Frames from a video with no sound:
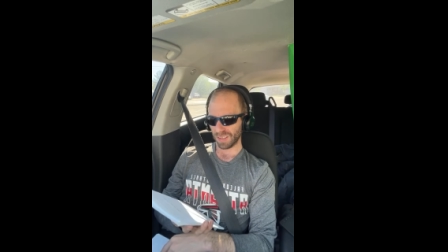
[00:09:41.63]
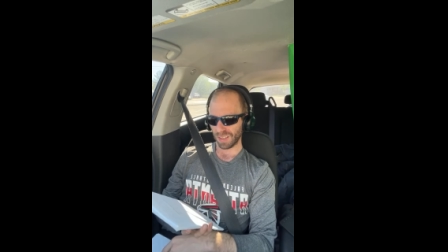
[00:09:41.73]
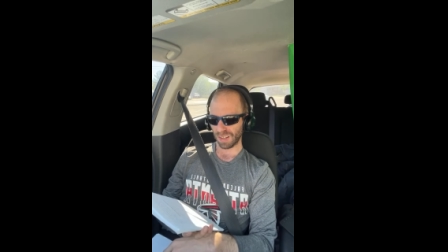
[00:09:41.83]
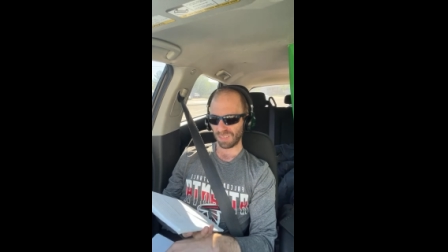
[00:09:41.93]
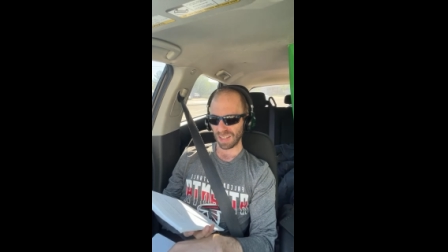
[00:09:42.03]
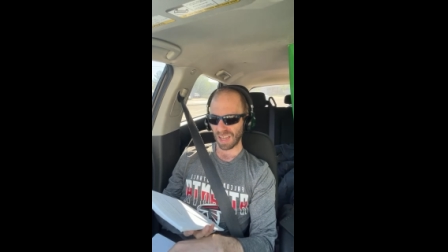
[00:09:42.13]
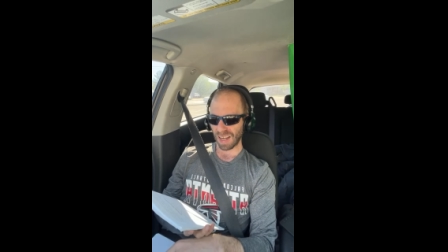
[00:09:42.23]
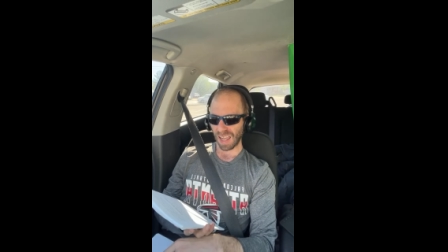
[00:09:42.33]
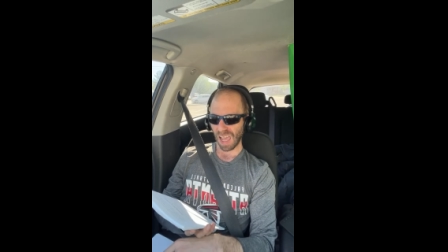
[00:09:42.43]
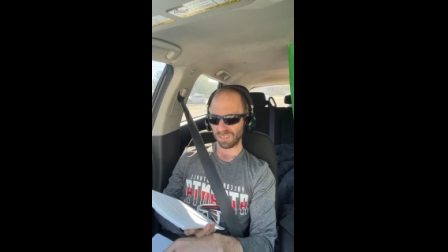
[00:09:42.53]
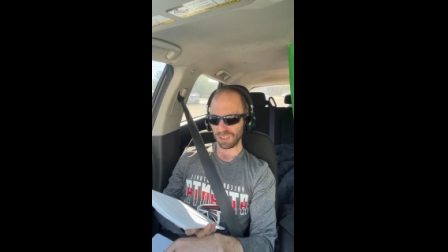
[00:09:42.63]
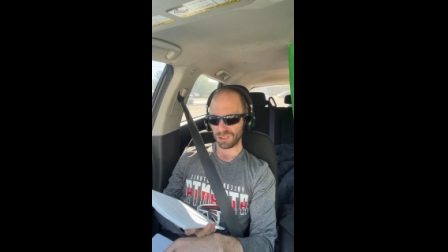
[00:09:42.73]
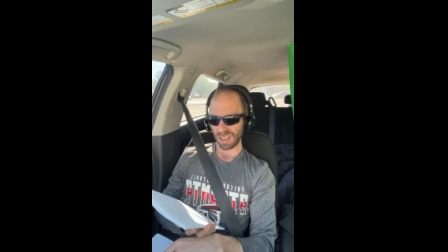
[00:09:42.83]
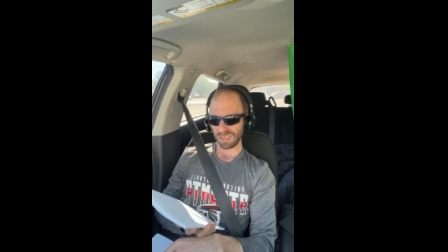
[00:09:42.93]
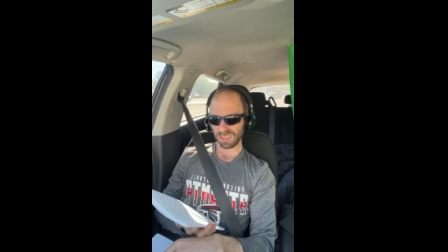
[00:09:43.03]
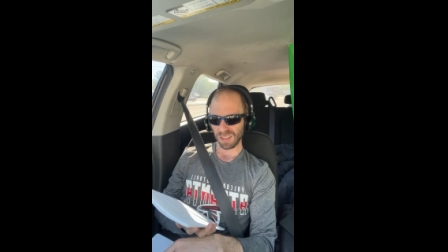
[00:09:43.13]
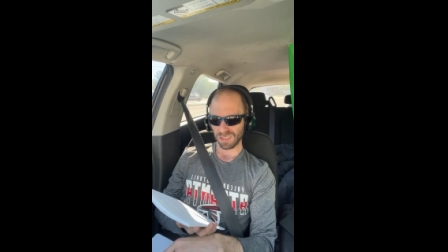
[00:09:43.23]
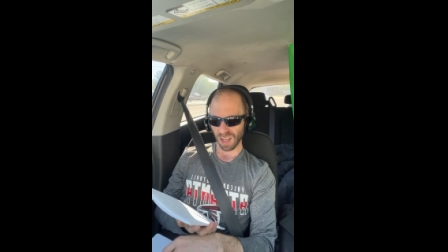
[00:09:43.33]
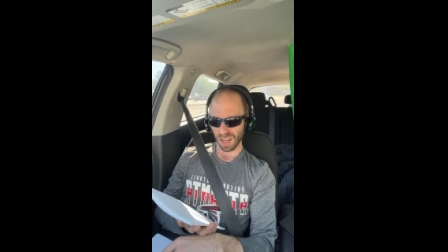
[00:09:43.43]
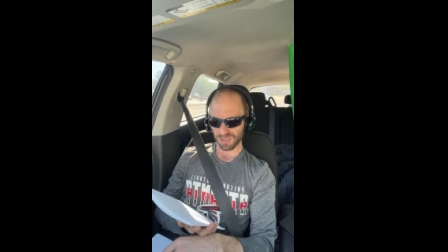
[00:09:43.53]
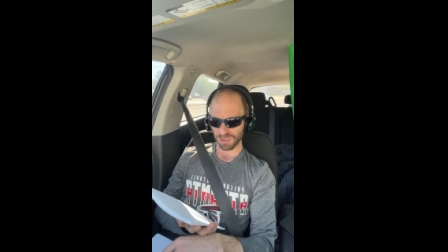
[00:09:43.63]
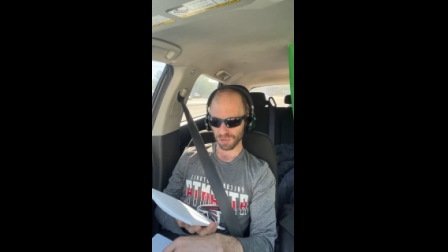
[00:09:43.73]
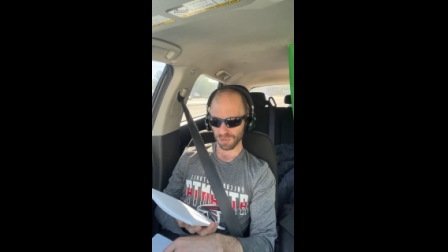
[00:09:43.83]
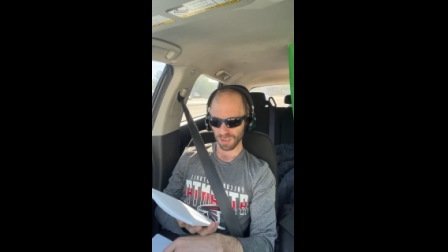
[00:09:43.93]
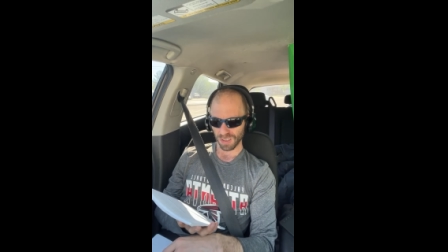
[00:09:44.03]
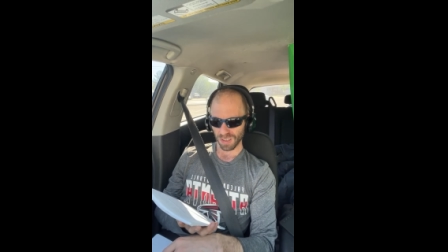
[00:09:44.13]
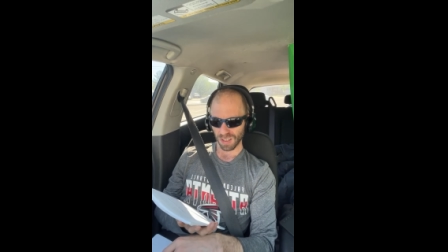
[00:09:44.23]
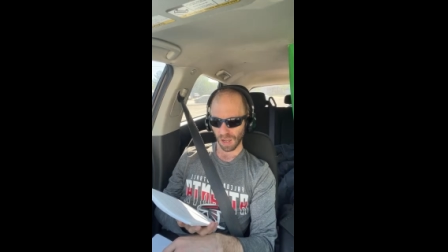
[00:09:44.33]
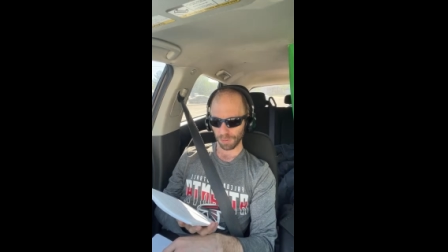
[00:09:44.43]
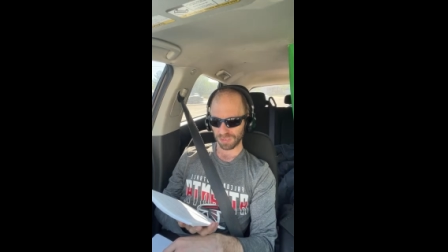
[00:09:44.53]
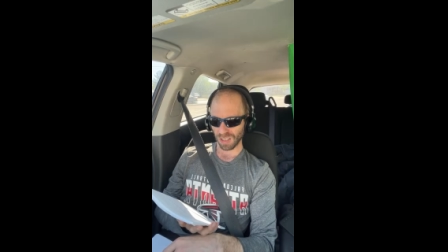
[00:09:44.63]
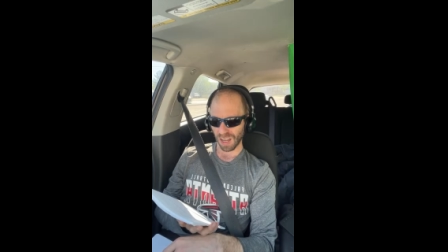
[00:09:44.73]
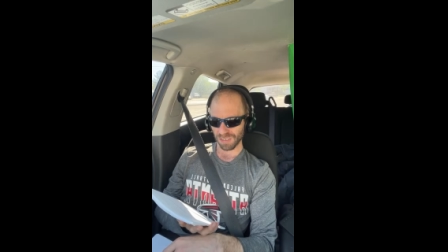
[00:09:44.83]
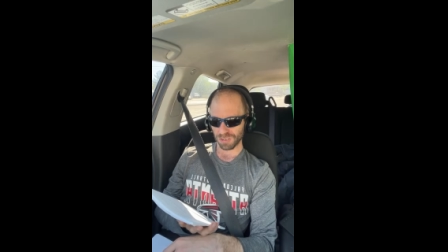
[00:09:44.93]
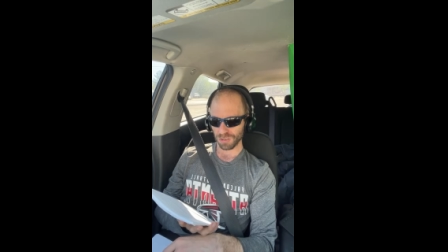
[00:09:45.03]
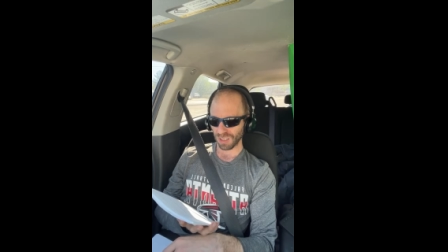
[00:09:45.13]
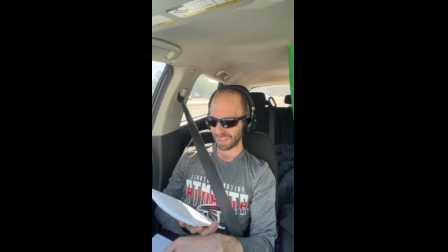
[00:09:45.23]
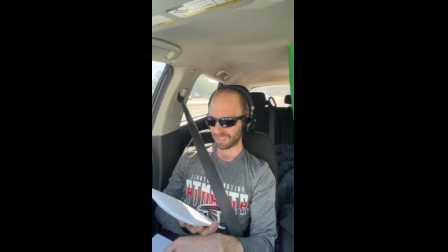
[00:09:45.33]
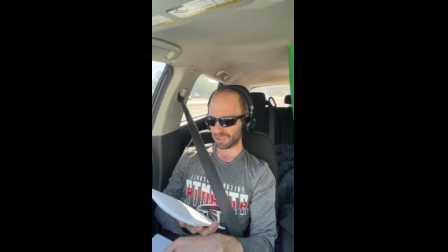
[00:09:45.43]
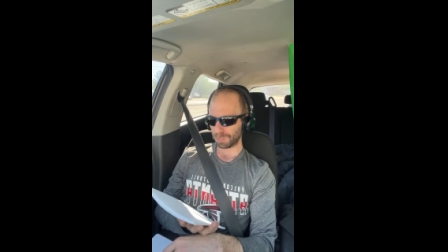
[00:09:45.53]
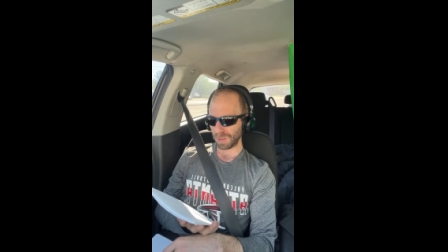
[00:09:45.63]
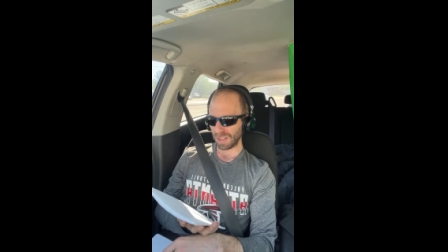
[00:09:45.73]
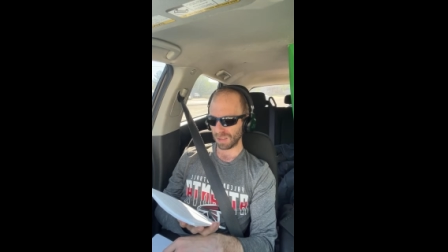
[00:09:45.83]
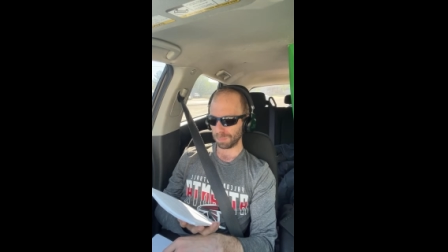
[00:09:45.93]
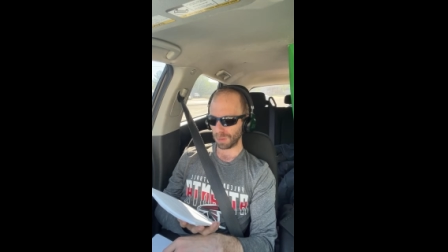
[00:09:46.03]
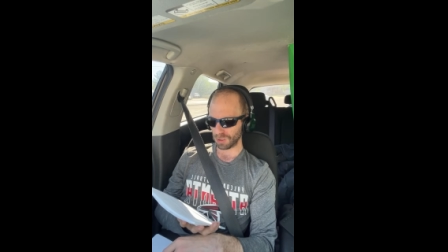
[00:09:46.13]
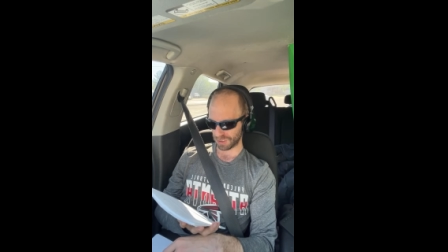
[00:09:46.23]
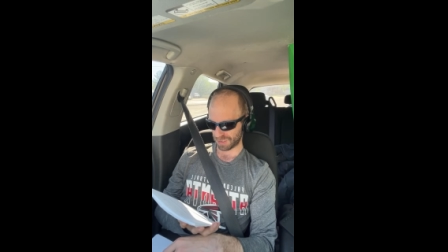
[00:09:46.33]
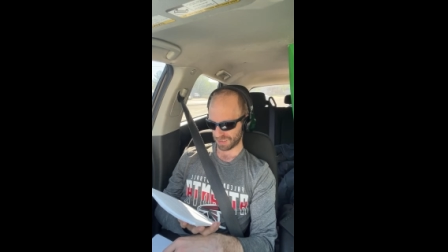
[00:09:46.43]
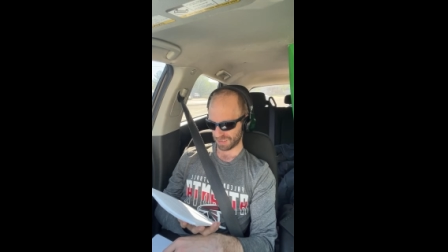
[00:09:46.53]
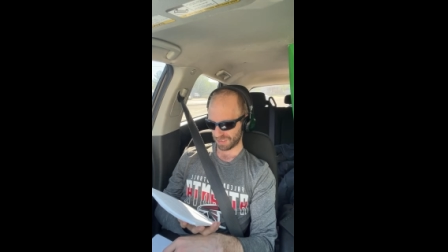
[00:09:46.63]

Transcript: And if I got half a chance to dodge you, I would dodge you like a speeding bullet."